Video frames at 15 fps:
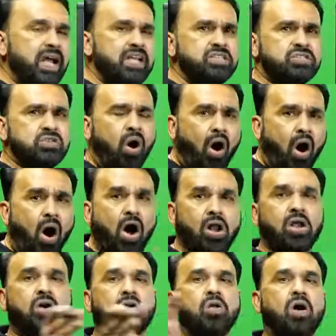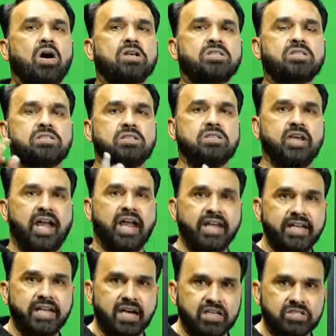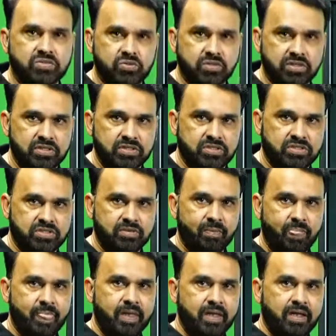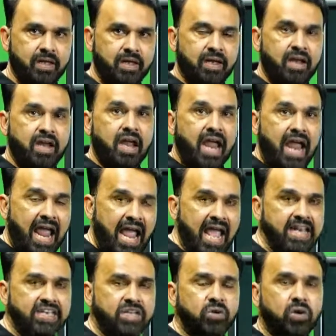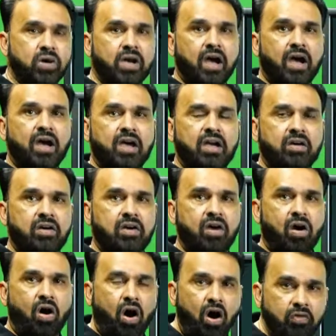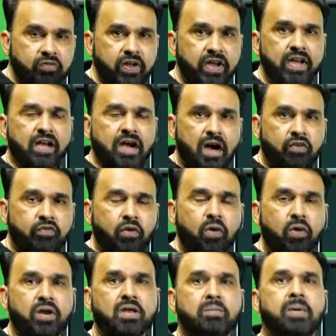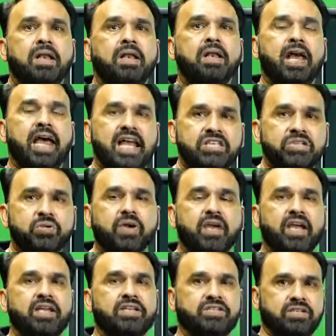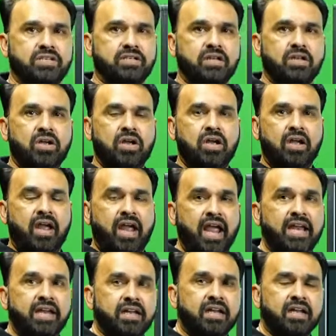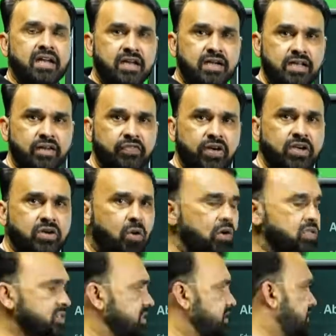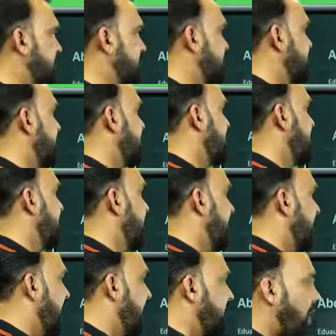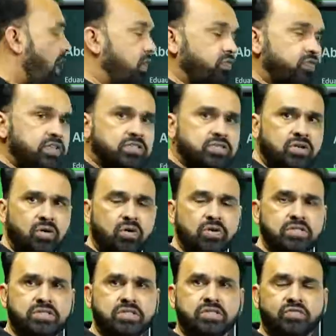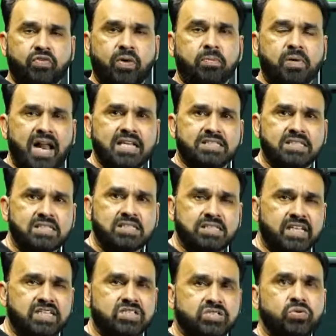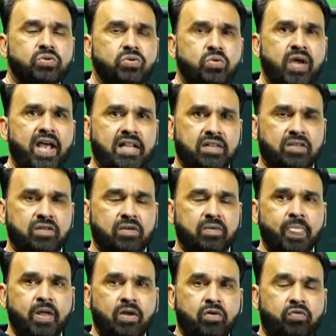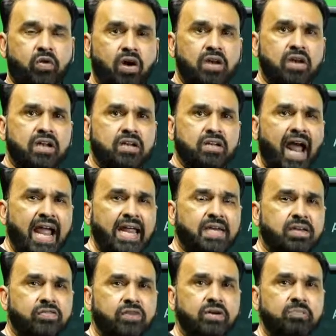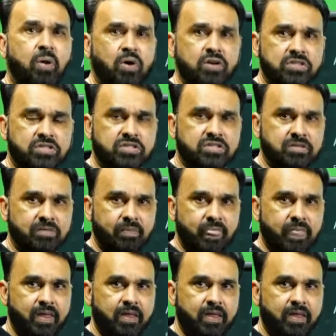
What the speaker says: prices all across India, students. Eduauraa offering affordable education in different courses. It offers courses from classes 6 to 12 for 9 different boards.